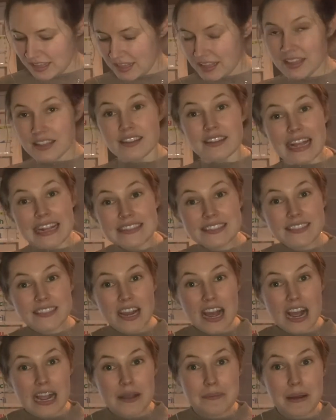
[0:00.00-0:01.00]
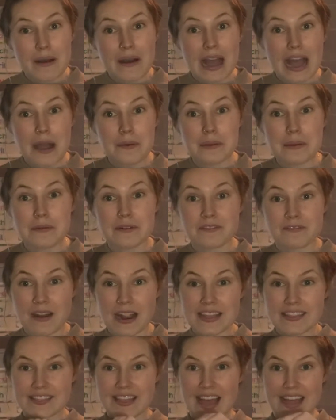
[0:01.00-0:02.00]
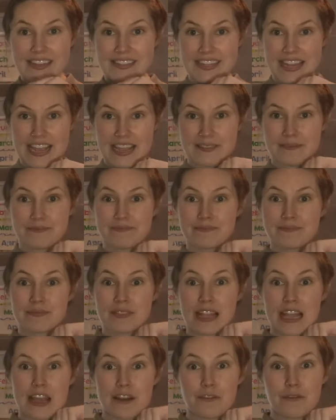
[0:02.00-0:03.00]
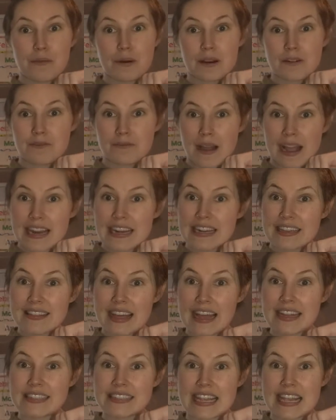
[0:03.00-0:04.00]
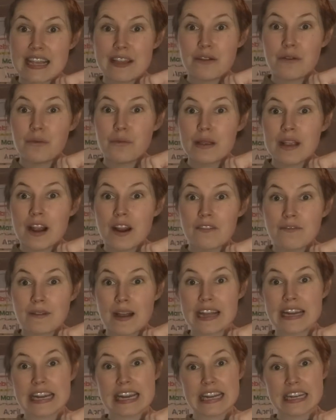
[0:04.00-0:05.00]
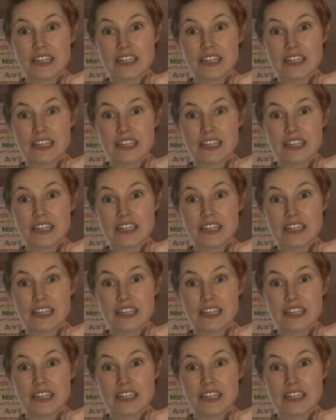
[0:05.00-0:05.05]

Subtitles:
Let's talk about how we would write that date. If we're writing that date, we are writing